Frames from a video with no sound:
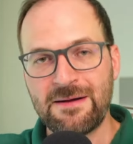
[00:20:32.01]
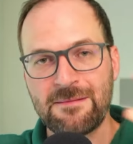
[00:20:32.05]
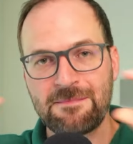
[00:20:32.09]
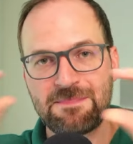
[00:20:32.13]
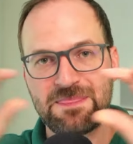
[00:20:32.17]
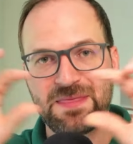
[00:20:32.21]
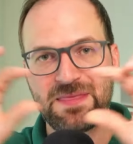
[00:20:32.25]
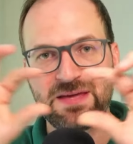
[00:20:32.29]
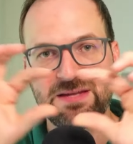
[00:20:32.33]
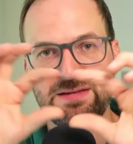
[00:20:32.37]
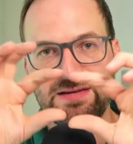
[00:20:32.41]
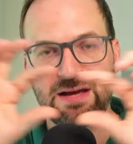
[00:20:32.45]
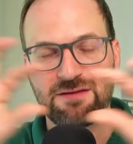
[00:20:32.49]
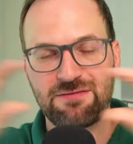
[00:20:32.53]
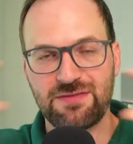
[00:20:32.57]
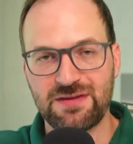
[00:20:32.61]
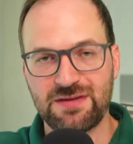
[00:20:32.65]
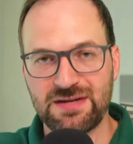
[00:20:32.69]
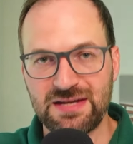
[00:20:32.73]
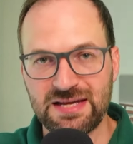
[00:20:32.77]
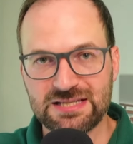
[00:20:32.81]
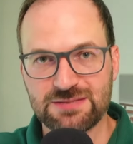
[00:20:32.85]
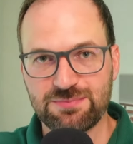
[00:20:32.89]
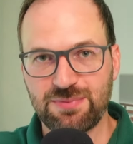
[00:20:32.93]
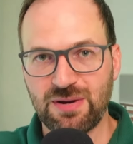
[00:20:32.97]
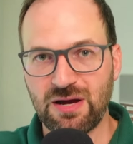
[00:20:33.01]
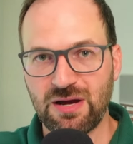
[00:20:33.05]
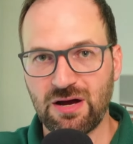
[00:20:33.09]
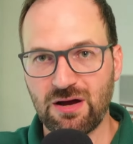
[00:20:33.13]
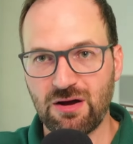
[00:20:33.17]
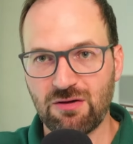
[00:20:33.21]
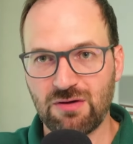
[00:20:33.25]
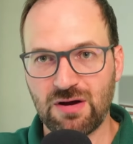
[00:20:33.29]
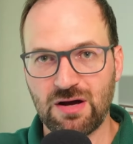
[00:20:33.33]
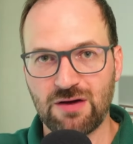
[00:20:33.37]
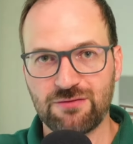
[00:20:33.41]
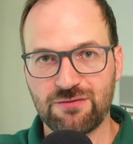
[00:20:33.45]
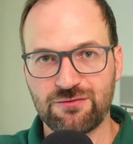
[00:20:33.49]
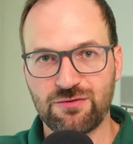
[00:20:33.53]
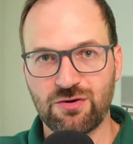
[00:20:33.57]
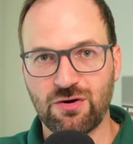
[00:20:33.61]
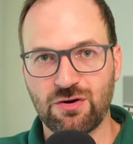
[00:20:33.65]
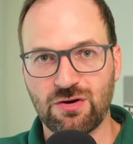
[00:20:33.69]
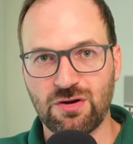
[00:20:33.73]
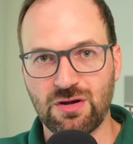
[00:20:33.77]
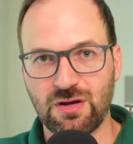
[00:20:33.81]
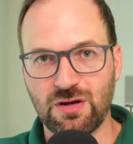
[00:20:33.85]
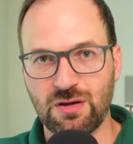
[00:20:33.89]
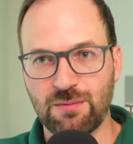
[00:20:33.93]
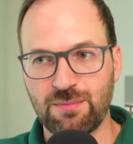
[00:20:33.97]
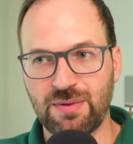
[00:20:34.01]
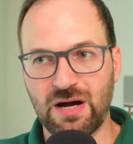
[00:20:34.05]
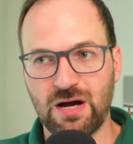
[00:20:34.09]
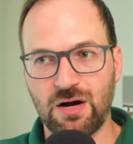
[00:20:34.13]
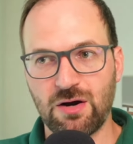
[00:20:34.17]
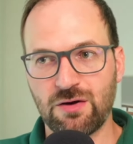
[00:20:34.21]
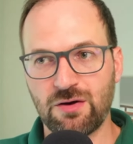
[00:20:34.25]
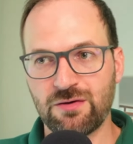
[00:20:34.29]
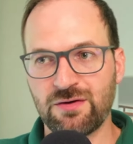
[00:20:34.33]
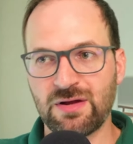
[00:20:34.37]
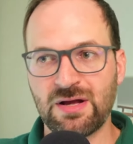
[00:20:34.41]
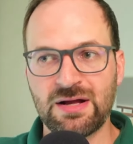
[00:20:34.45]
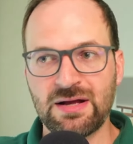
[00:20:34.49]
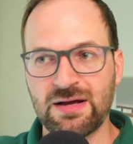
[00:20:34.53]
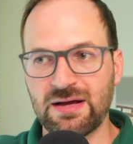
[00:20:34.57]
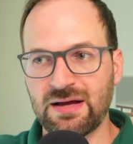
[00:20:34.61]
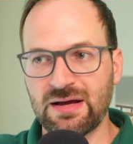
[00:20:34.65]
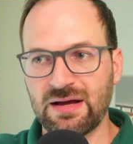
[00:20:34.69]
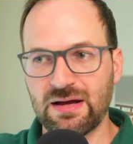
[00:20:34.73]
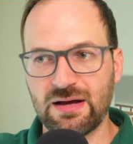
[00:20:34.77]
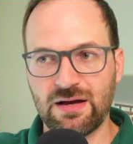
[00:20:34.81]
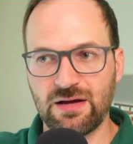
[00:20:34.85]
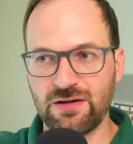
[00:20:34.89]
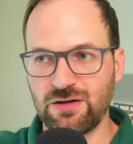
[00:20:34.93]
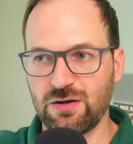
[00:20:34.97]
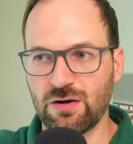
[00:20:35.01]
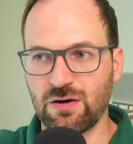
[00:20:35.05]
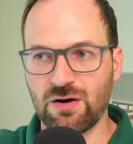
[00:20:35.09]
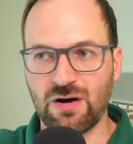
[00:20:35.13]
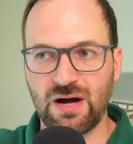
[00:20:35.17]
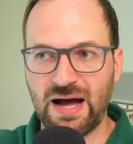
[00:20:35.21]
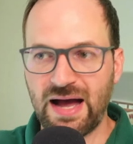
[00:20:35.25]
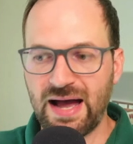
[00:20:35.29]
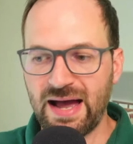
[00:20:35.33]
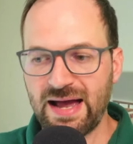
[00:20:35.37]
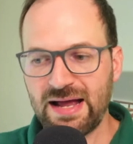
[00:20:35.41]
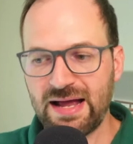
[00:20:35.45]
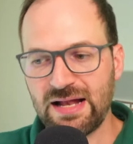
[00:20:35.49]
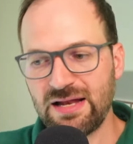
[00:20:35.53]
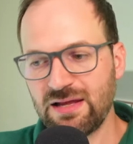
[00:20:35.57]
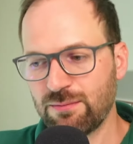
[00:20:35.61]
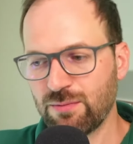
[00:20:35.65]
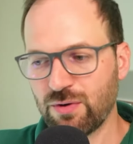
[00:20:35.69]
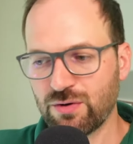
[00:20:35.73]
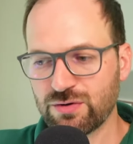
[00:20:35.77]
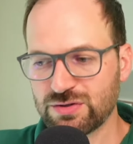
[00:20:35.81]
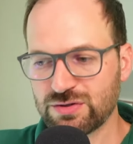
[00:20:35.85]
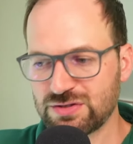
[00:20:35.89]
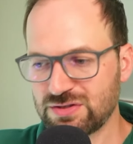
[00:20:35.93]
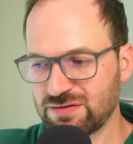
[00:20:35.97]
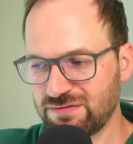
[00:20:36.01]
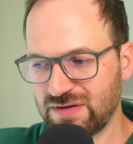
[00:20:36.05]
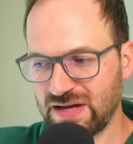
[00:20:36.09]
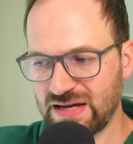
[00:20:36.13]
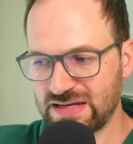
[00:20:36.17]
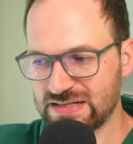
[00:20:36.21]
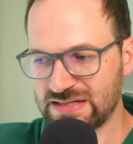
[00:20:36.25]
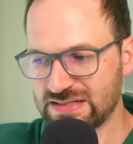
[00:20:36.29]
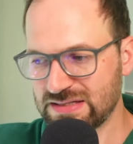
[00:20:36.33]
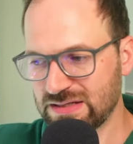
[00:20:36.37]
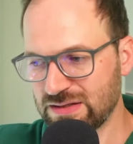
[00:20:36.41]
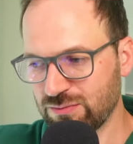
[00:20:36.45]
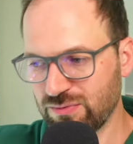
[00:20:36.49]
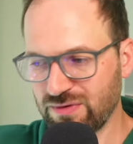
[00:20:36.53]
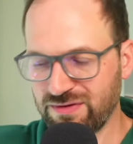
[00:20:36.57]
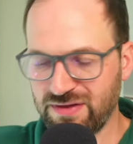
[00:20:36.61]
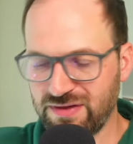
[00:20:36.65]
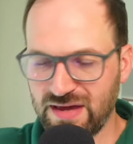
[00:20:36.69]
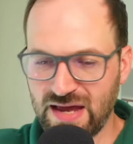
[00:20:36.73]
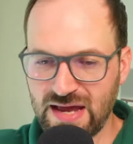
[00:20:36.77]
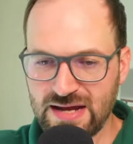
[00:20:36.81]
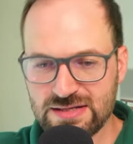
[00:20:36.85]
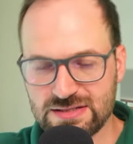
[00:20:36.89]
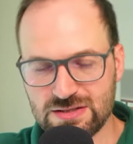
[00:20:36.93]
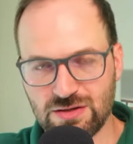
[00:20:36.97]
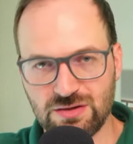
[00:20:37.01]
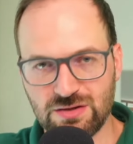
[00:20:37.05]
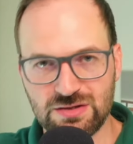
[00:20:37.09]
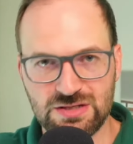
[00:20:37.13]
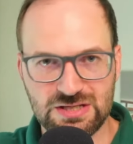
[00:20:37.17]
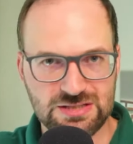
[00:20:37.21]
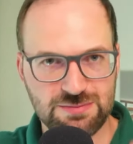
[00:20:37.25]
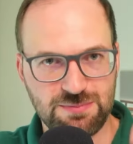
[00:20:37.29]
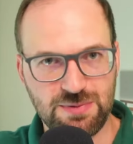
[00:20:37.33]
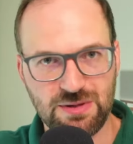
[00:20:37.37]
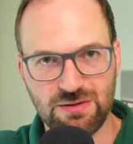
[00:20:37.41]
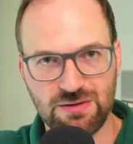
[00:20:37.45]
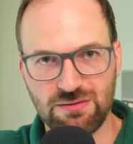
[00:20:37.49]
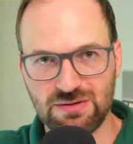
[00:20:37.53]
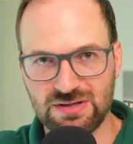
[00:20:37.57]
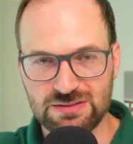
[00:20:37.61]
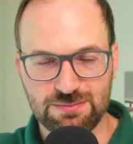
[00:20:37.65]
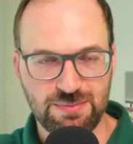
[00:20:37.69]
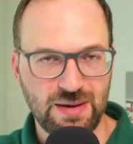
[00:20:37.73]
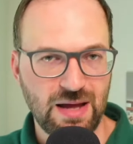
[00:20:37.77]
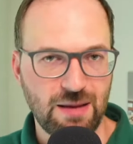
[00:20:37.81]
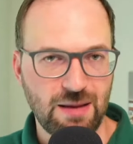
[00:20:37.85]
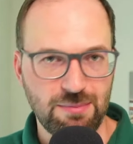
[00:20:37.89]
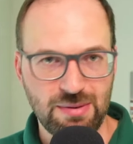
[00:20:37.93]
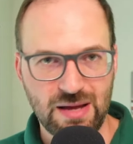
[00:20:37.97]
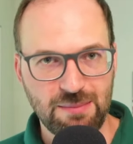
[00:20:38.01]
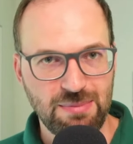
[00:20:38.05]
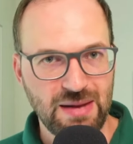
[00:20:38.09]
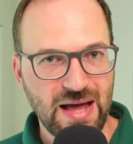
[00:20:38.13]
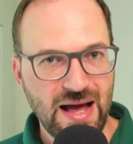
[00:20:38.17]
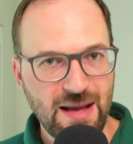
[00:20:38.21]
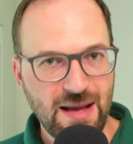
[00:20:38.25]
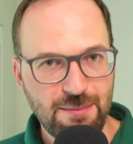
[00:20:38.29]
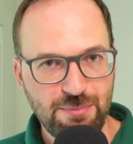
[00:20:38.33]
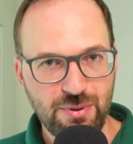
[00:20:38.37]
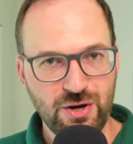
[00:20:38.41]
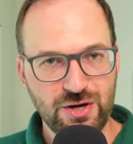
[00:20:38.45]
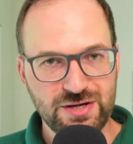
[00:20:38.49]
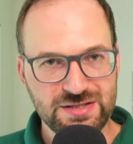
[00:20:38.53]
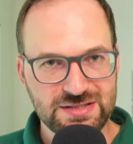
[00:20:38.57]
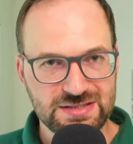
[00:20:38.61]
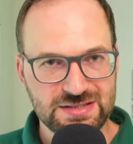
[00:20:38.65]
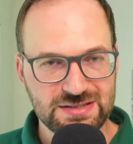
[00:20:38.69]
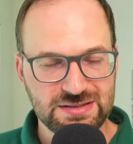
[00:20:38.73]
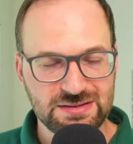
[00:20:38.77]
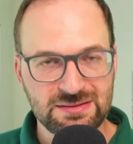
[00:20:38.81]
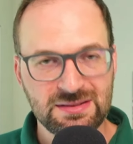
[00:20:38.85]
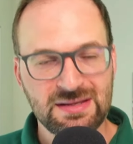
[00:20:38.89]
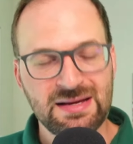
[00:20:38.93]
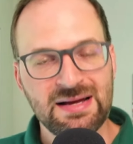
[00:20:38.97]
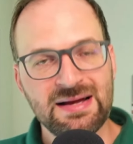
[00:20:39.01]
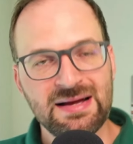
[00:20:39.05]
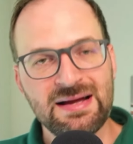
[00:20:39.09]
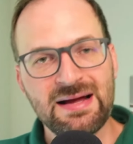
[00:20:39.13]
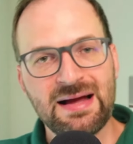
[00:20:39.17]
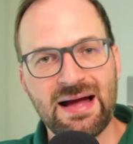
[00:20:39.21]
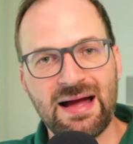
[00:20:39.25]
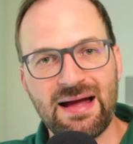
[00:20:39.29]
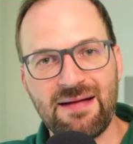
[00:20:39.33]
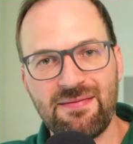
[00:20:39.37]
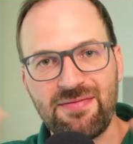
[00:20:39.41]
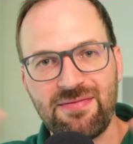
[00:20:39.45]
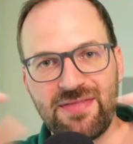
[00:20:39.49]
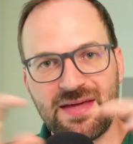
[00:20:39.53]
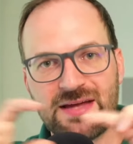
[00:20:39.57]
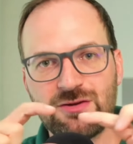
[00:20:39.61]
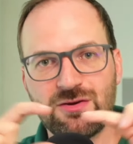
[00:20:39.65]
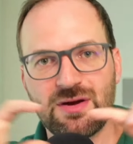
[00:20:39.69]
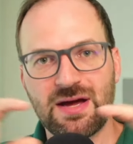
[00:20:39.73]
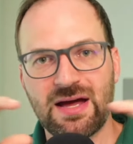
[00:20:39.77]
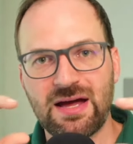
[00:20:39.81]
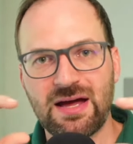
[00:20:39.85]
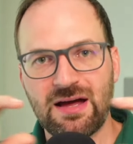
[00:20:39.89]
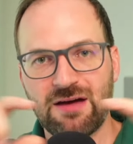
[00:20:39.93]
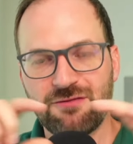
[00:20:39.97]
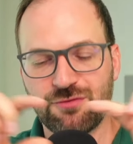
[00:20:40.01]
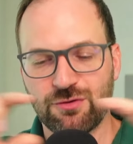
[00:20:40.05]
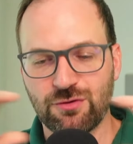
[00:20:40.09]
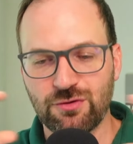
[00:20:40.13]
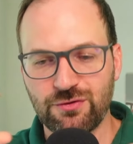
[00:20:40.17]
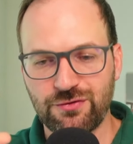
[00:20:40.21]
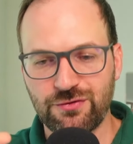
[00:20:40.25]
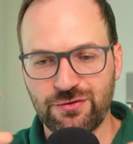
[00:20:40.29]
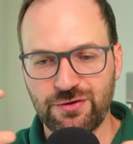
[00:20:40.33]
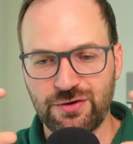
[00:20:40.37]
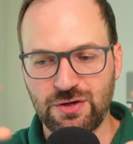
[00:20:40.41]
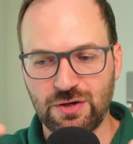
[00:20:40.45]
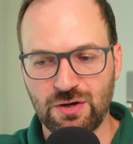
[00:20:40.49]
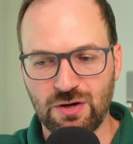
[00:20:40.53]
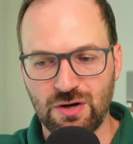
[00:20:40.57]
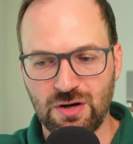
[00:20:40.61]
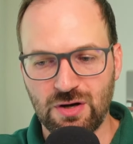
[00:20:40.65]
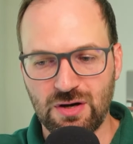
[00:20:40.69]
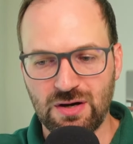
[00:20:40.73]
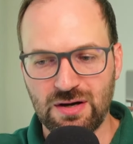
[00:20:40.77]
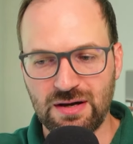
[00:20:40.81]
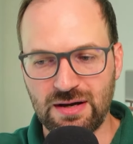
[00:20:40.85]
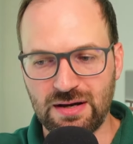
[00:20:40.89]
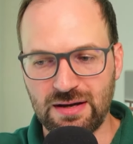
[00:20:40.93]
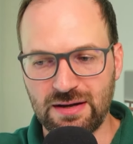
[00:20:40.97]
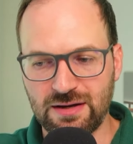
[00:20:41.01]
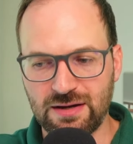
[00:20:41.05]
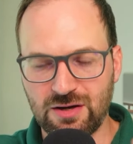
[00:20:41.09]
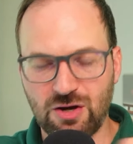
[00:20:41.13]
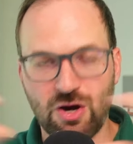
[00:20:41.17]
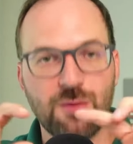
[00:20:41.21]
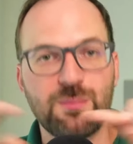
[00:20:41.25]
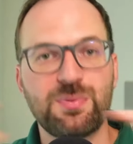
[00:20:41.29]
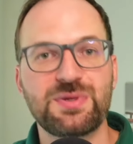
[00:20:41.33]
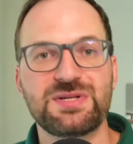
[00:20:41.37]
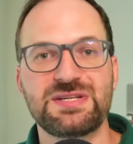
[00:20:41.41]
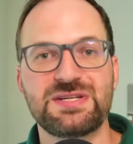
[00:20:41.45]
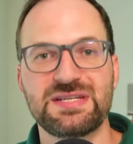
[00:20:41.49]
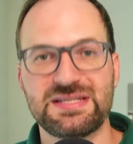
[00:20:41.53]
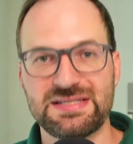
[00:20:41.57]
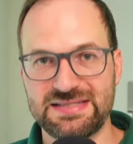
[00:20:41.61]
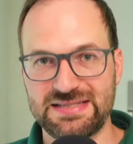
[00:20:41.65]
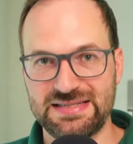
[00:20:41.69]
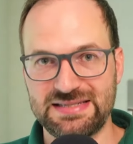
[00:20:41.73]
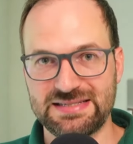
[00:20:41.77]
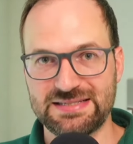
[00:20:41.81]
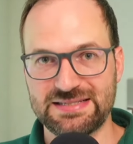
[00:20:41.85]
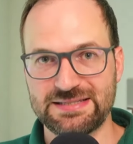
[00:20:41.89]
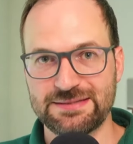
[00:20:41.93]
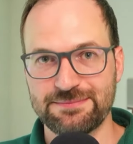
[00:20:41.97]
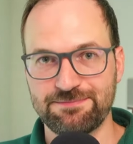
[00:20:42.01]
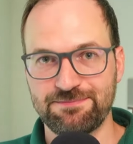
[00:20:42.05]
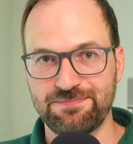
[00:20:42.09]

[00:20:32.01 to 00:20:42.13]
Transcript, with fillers: Then you have the next paragraph talking about uh, you're highly motivated with hands-on experience, blah blah blah person, and then you have also your uh, competencies.